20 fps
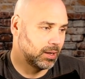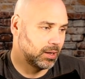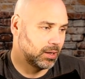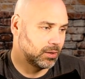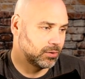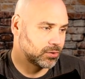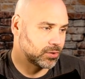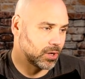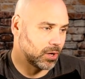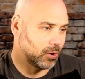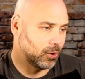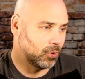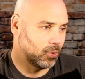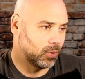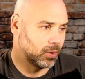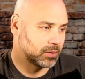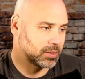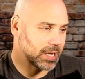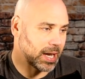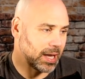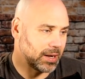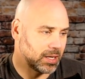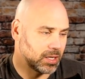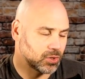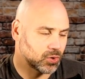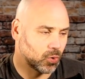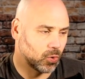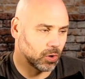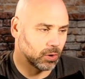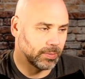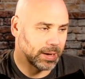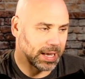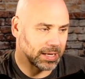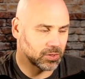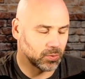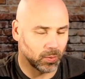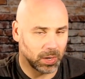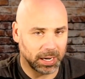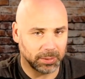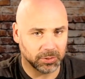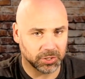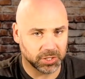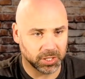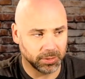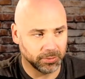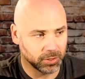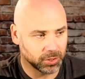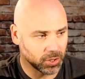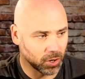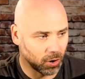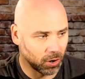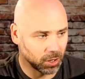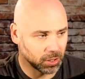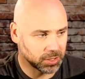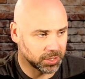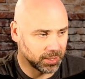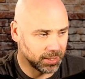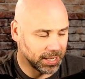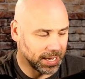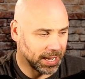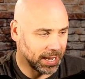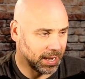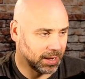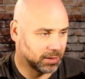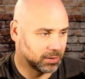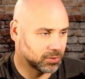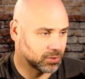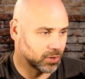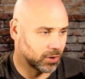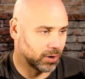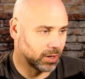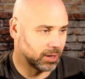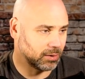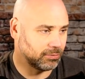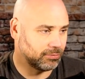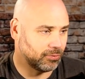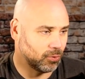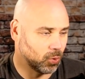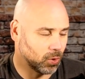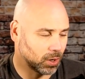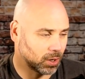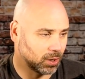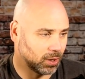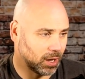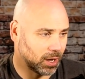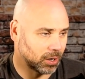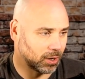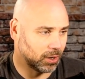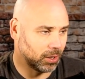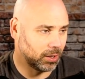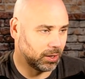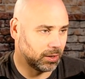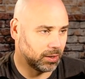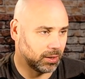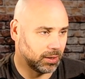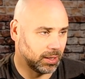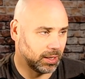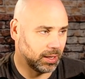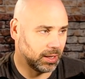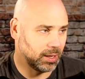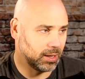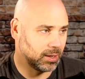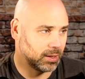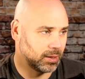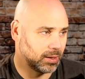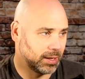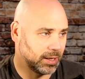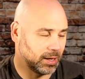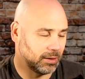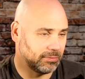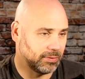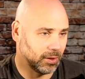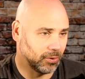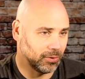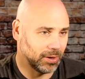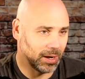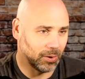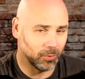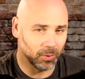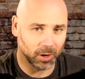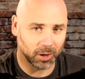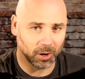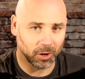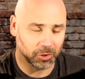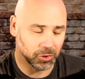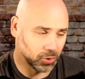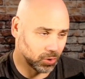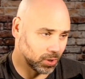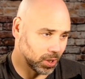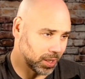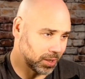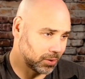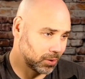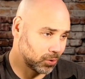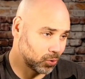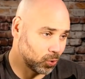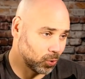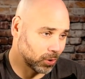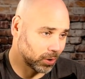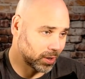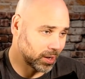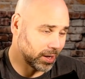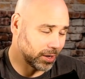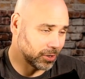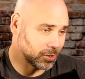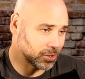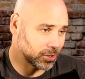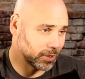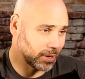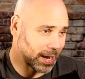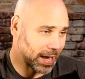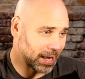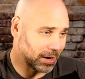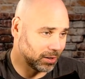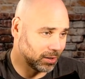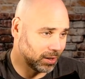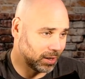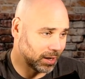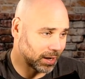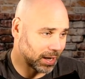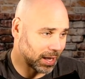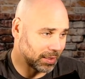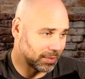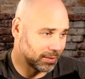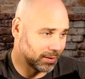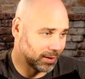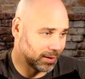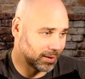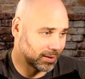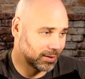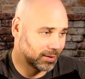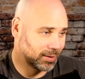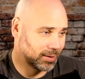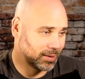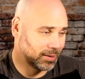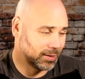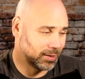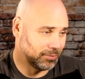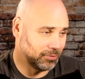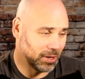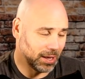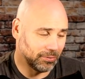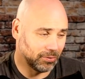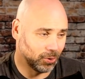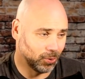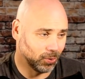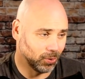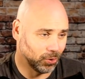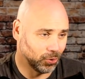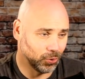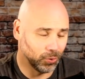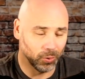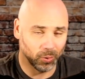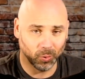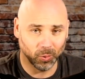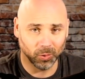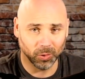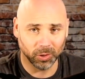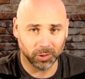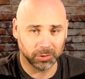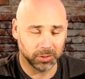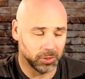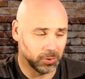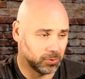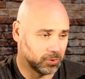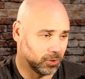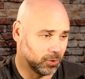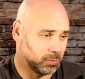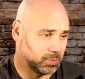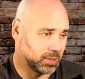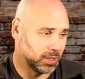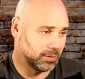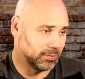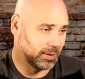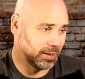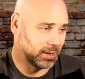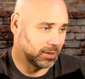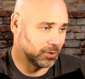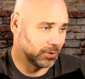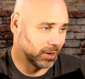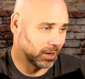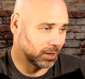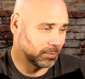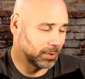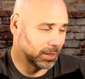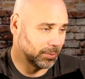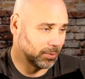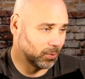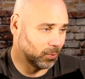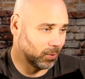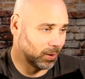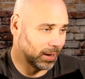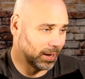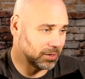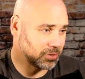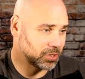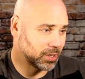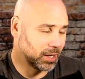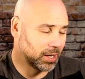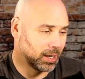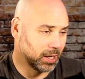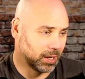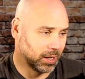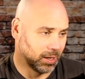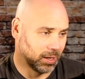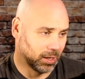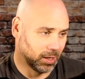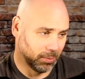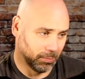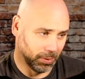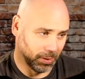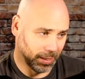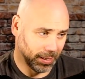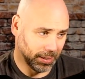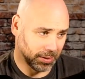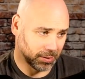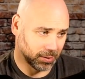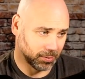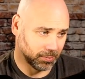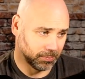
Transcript: So tight ends, quarterbacks, and wide receivers are today starting at 4 o'clock on the NFL Network. All you cord cutters are out of luck, I think. If you have Hulu or YouTube TV, you're not going to be able to watch. But